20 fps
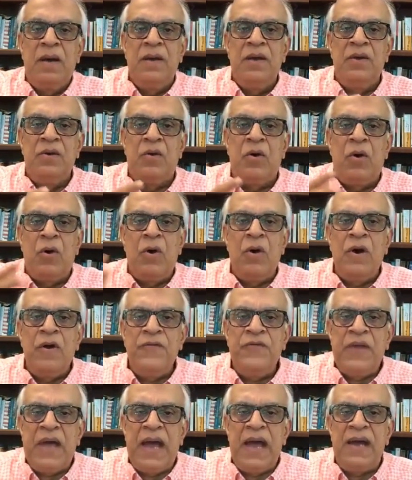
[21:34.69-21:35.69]
you know, all
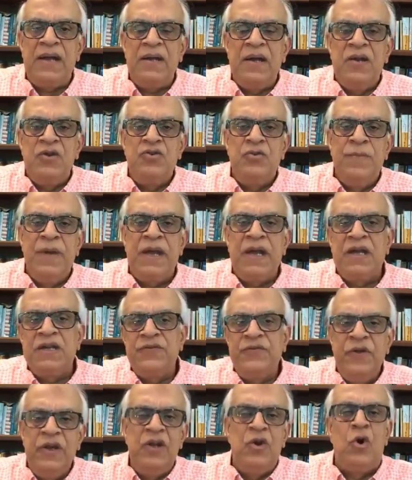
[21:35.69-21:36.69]
of that to make
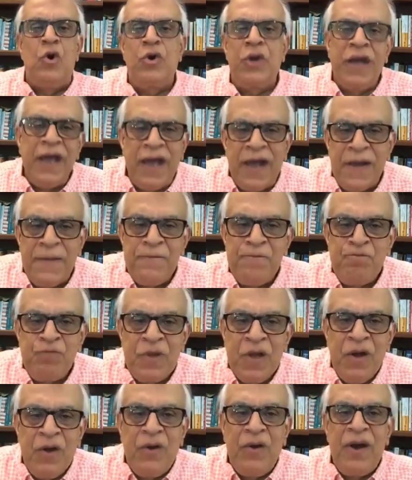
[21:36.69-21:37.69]
us feel okay,
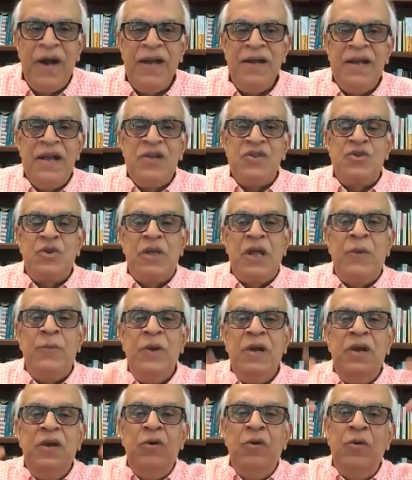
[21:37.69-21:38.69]
all right? So that
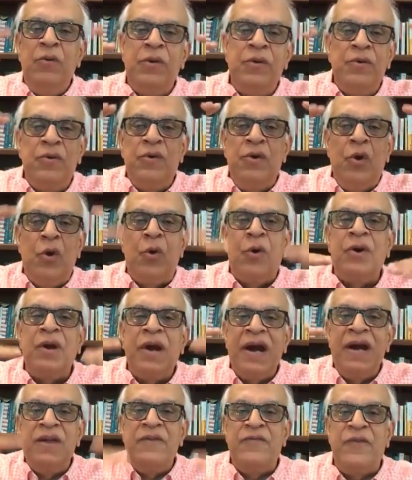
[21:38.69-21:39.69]
we lower
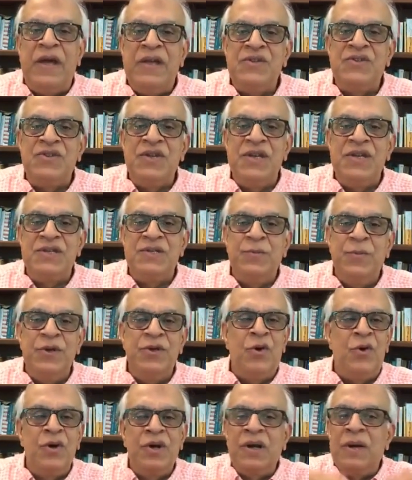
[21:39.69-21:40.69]
our defenses, we
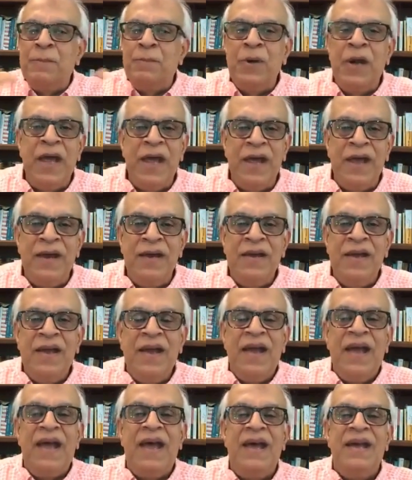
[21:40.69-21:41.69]
don't complain,
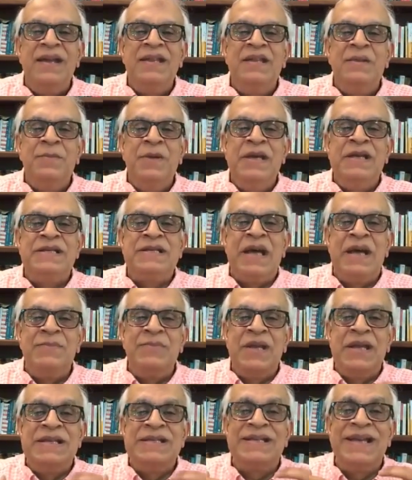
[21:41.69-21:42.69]
and in the meantime,
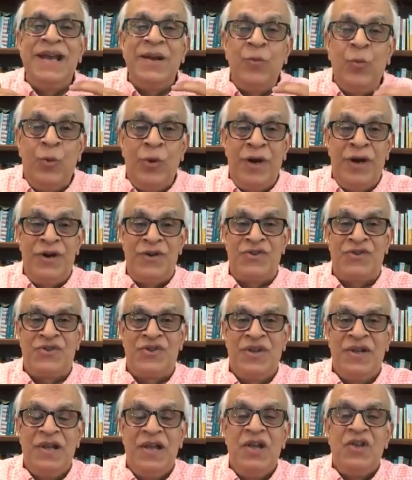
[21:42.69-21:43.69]
things get
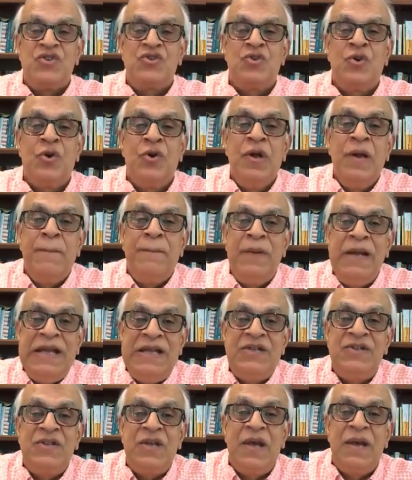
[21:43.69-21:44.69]
worse. So
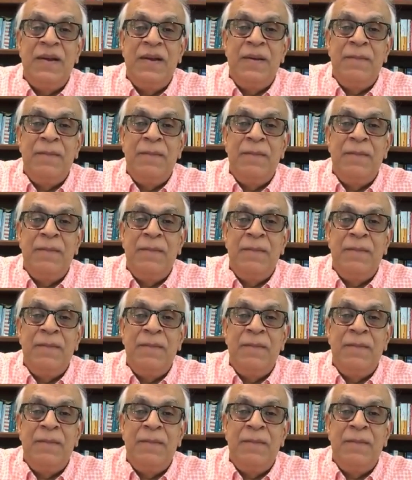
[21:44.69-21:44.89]
please